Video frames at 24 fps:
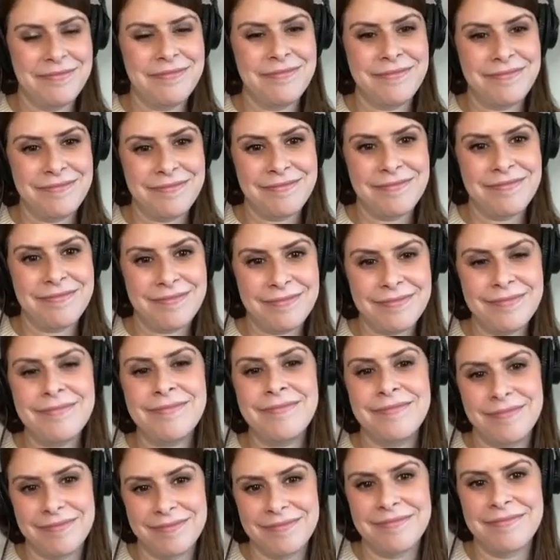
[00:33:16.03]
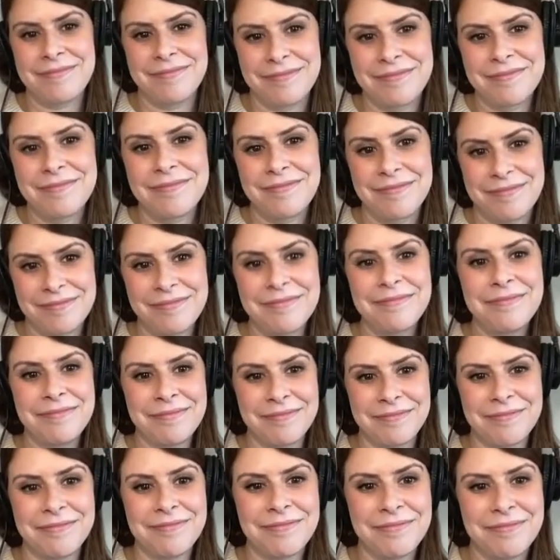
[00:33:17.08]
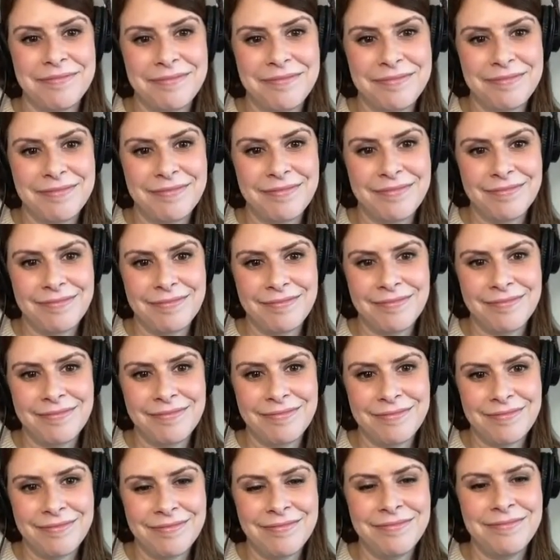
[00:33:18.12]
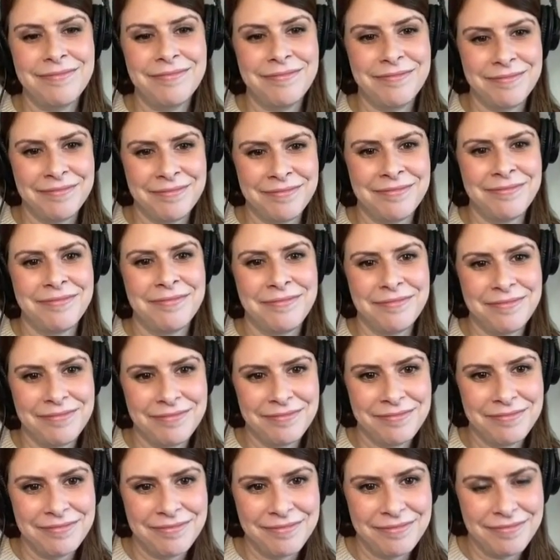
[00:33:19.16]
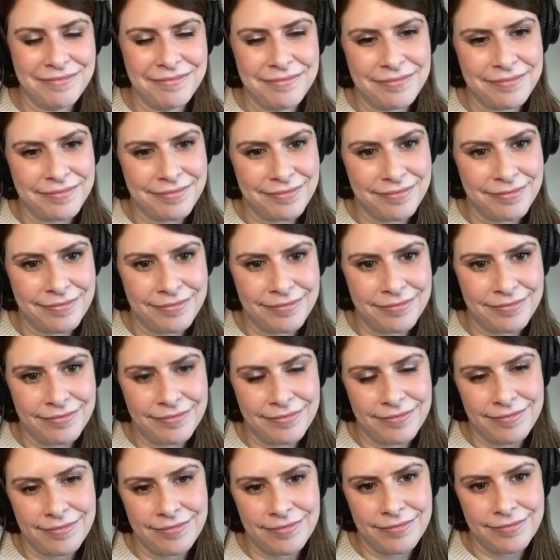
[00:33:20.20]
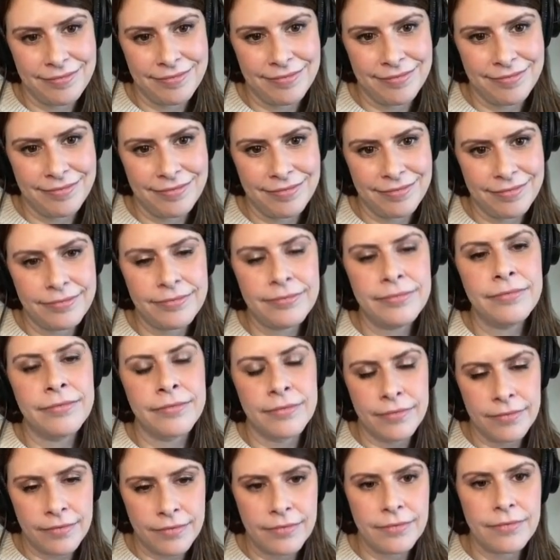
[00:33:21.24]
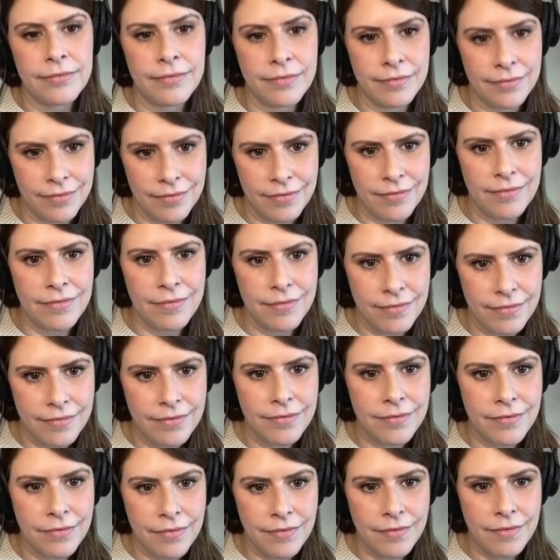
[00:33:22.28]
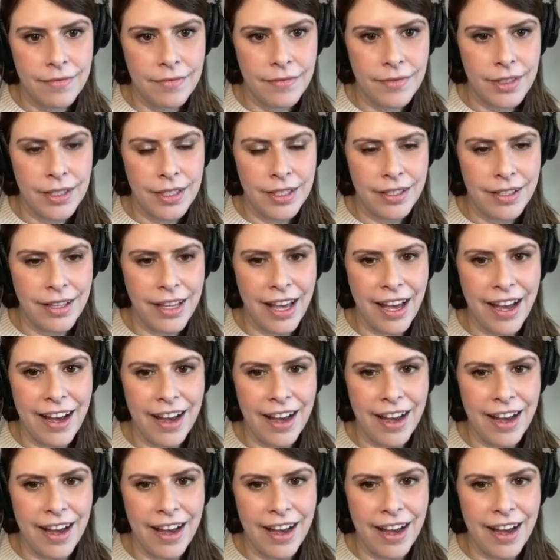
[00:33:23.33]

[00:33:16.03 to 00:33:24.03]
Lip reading: No words are spoken by the person on screen.